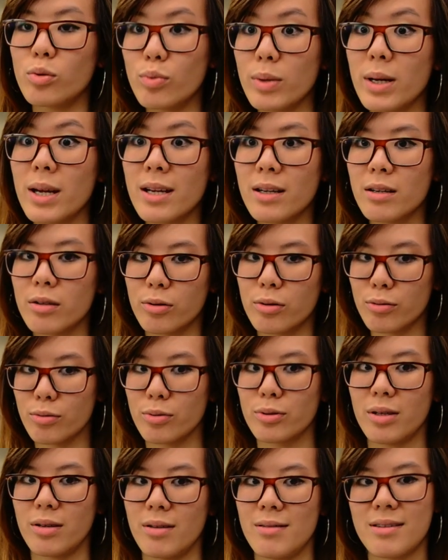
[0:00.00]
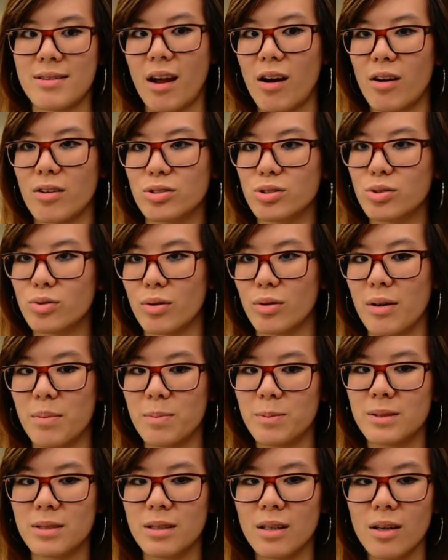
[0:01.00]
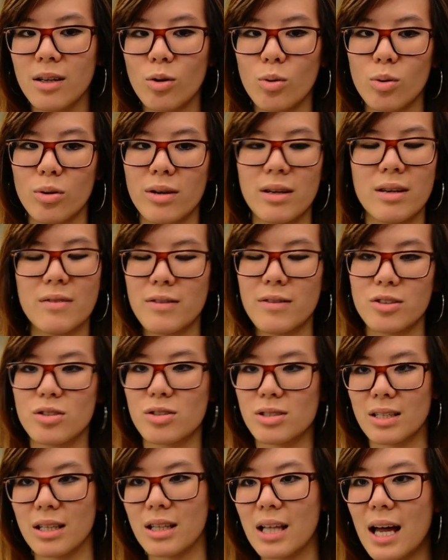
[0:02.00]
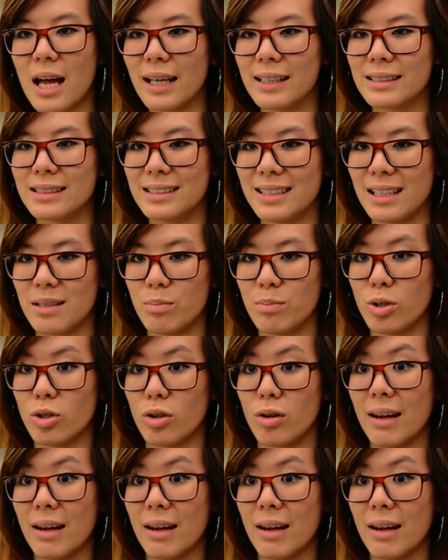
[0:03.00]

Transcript: read through the entire script or even just the lines in pure